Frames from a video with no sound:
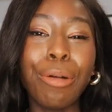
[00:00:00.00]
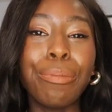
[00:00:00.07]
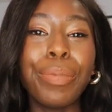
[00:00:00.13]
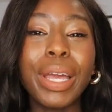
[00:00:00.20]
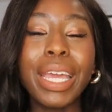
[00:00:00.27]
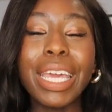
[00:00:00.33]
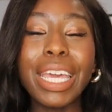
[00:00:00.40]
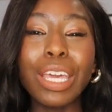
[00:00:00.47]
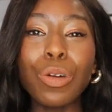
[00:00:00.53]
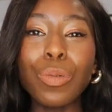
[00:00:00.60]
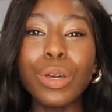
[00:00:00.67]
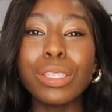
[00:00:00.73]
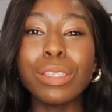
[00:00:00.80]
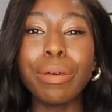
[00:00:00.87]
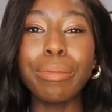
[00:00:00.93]
But it
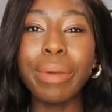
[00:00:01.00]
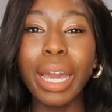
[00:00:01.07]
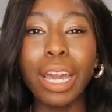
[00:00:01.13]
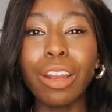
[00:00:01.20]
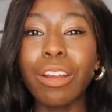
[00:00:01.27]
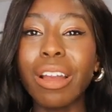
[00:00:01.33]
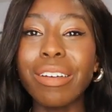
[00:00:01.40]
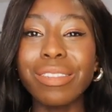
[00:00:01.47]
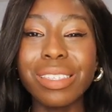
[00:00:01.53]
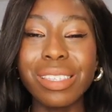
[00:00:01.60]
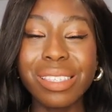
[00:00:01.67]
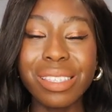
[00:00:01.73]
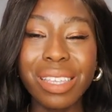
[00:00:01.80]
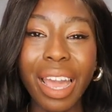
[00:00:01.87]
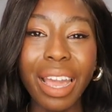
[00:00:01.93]
was a matter of
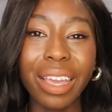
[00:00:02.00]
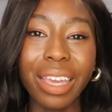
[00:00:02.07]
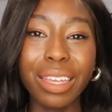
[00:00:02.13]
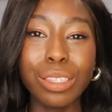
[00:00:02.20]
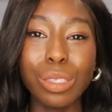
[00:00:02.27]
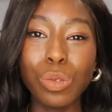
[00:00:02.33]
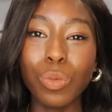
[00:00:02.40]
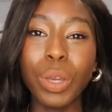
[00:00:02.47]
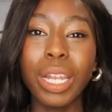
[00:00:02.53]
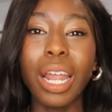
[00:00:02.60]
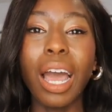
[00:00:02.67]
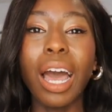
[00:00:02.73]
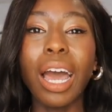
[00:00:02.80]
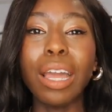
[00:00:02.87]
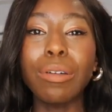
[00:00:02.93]
seconds when
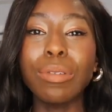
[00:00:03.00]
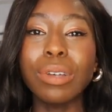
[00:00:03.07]
I